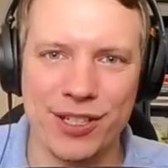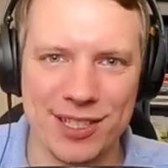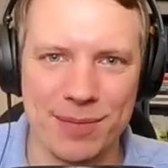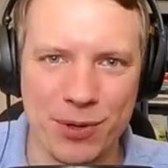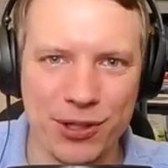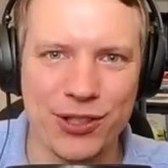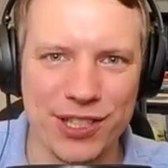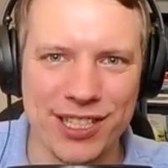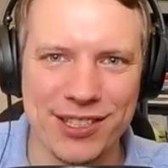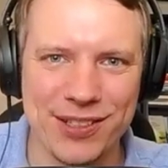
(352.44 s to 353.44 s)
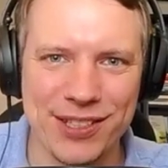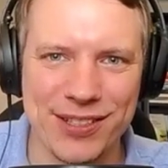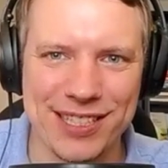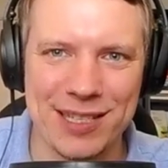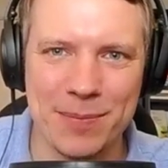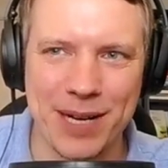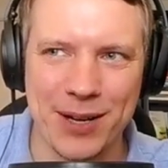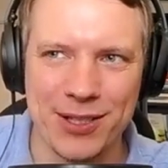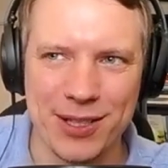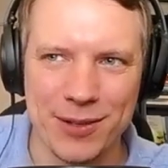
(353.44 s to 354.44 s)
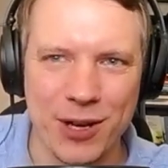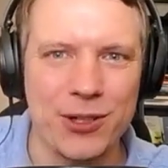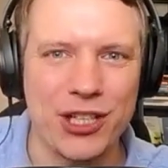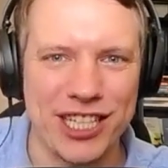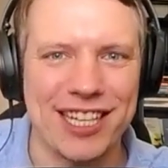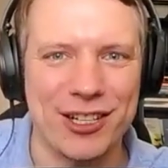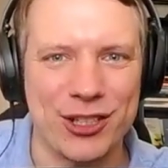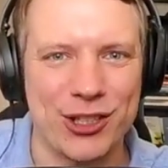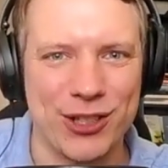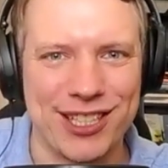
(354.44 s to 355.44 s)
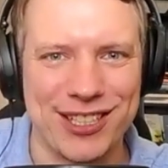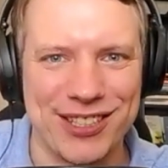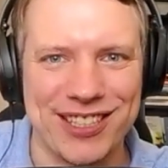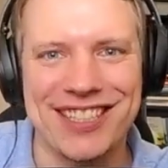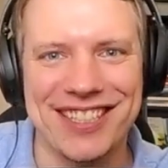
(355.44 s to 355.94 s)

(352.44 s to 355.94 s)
Is the book short and good, or is it about coaching that is short and good?